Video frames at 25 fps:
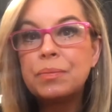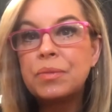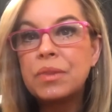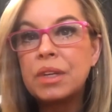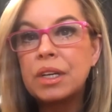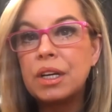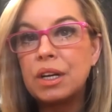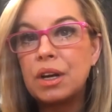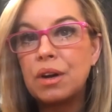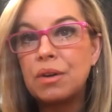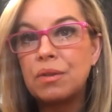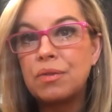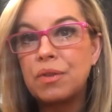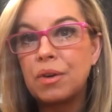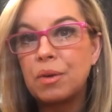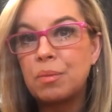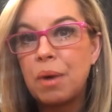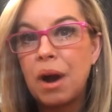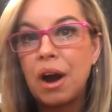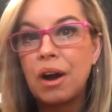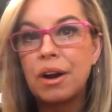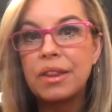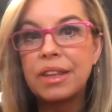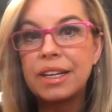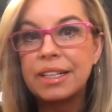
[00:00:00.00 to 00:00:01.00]
you know, for
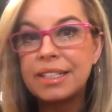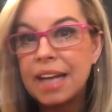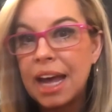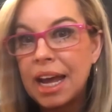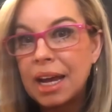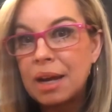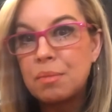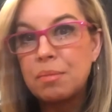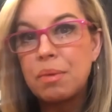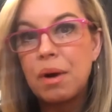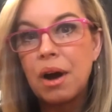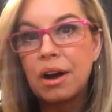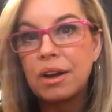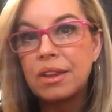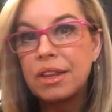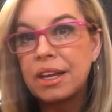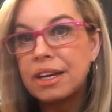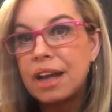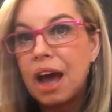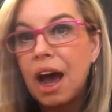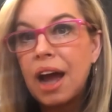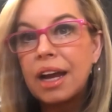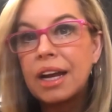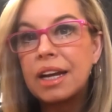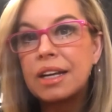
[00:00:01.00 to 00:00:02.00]
part of the day and part of the
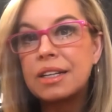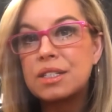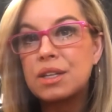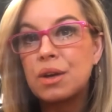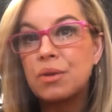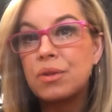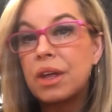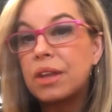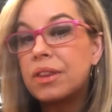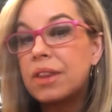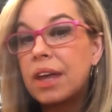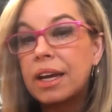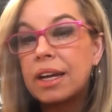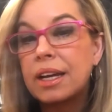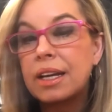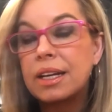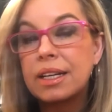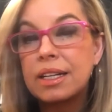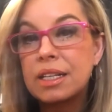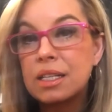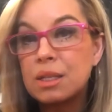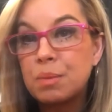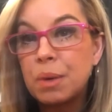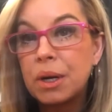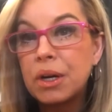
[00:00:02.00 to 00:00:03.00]
night so that they can
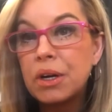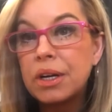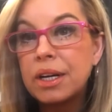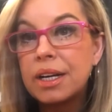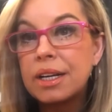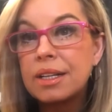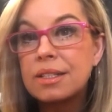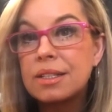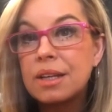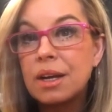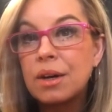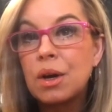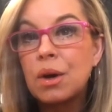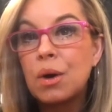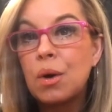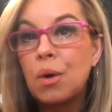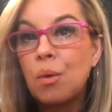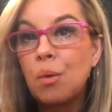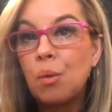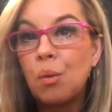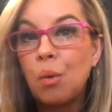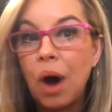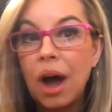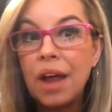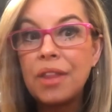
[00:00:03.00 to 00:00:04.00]
experience
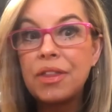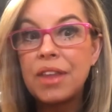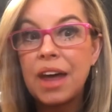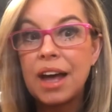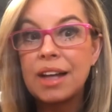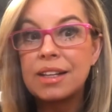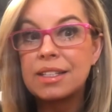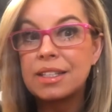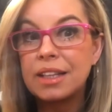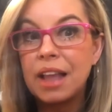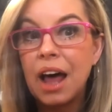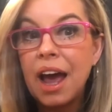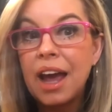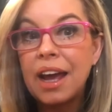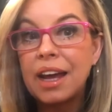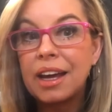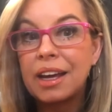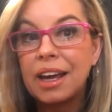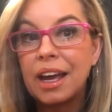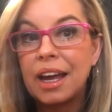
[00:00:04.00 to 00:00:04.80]
what that's like.